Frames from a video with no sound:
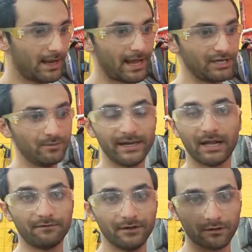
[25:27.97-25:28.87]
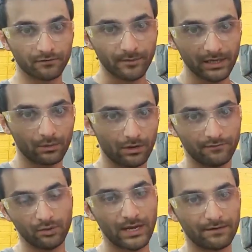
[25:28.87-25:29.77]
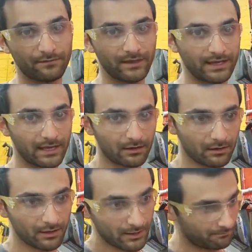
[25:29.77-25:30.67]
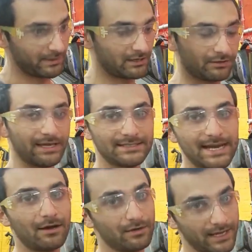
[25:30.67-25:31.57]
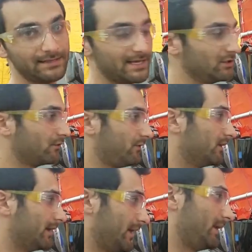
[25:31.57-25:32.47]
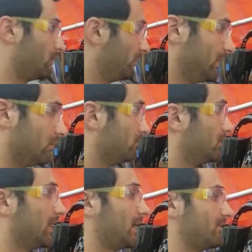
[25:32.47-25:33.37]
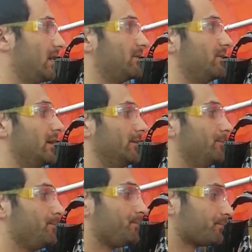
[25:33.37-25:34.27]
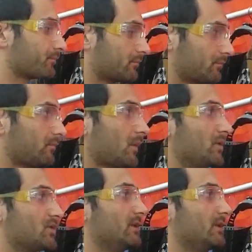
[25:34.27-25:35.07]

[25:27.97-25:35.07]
and you may not feel it for a minute well if you have thick hair, but it'll get down and then you'll feel it and it will be a lot of not fun. So